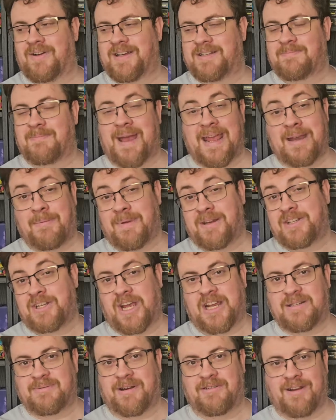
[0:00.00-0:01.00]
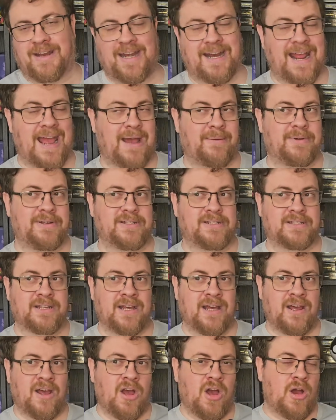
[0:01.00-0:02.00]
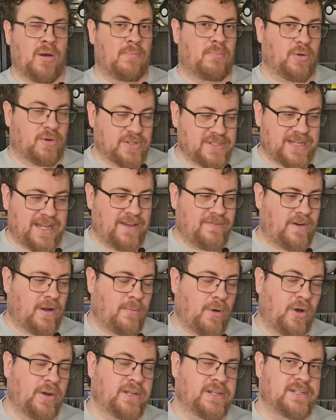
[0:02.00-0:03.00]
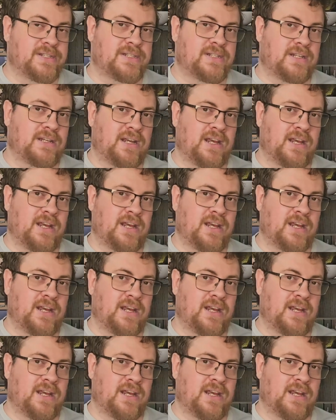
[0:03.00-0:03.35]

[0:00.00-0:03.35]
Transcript: has made me change my reading habits. Because if I'm honest,